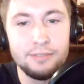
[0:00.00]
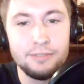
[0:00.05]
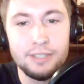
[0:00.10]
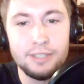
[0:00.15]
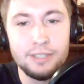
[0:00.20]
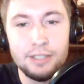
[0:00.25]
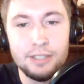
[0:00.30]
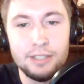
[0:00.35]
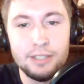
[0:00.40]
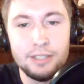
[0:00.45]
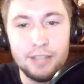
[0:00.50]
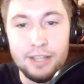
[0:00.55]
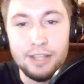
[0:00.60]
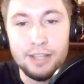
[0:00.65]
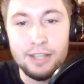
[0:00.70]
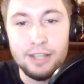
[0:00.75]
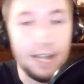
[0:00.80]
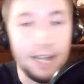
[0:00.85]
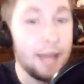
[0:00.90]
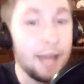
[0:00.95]
Not that
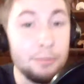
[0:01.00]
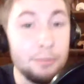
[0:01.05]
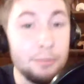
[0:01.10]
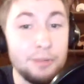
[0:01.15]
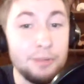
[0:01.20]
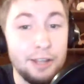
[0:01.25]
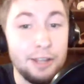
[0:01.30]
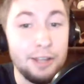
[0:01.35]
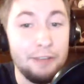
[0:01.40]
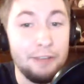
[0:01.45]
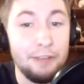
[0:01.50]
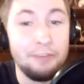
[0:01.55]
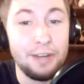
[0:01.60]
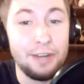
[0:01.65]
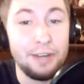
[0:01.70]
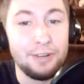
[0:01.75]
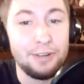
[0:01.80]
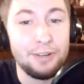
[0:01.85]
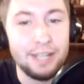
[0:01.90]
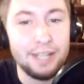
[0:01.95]
I'm a
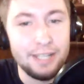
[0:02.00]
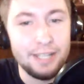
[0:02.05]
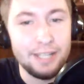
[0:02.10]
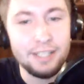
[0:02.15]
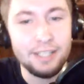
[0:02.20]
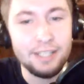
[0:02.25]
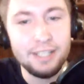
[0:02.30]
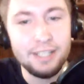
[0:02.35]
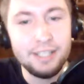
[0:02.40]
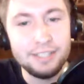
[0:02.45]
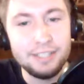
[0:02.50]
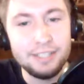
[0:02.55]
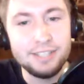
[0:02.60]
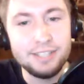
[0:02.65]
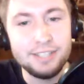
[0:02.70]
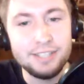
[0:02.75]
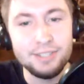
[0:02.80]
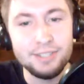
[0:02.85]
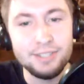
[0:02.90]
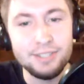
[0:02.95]
veteran in any sense of
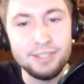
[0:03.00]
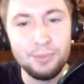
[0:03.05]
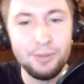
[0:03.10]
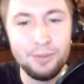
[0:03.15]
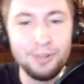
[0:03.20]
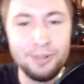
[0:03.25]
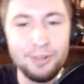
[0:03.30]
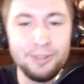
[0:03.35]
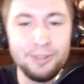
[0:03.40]
the word,